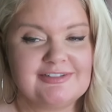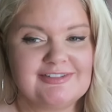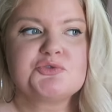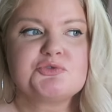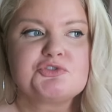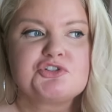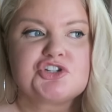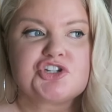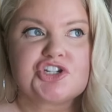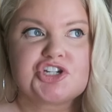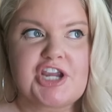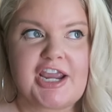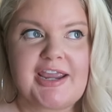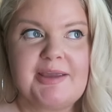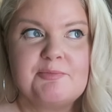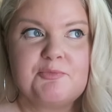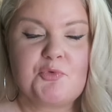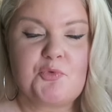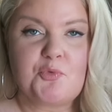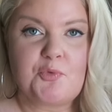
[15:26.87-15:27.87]
to
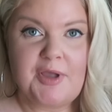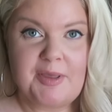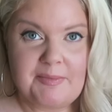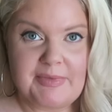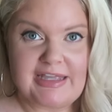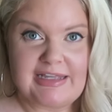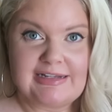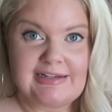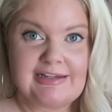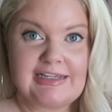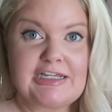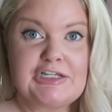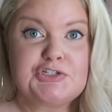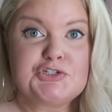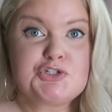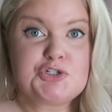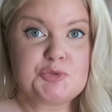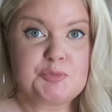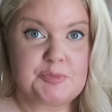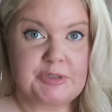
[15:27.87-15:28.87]
shame women
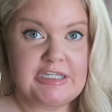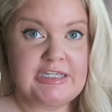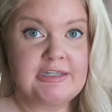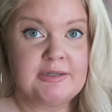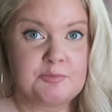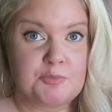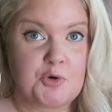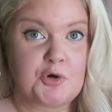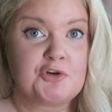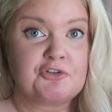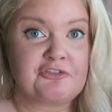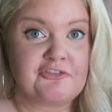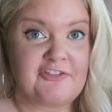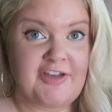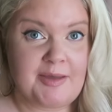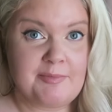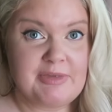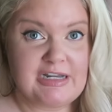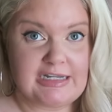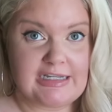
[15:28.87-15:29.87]
into being more
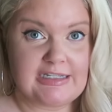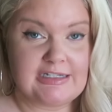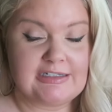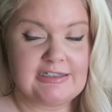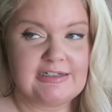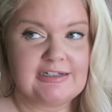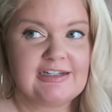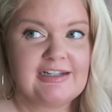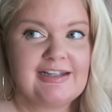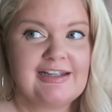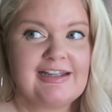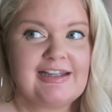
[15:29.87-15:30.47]
feminine